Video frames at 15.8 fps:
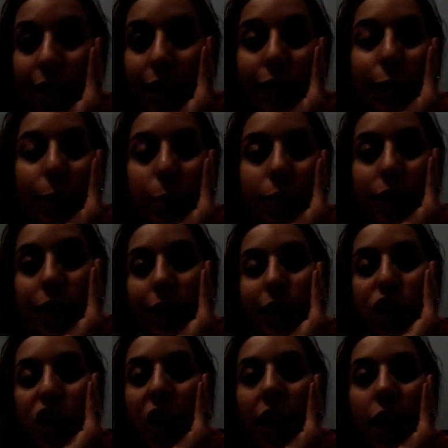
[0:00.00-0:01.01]
going to
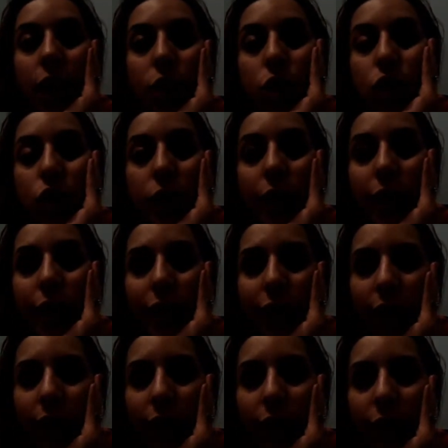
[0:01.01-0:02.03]
completely change. And
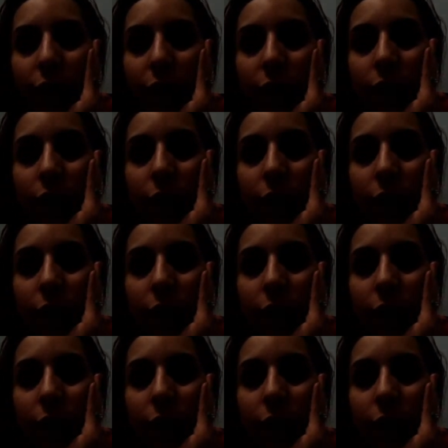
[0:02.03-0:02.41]
I think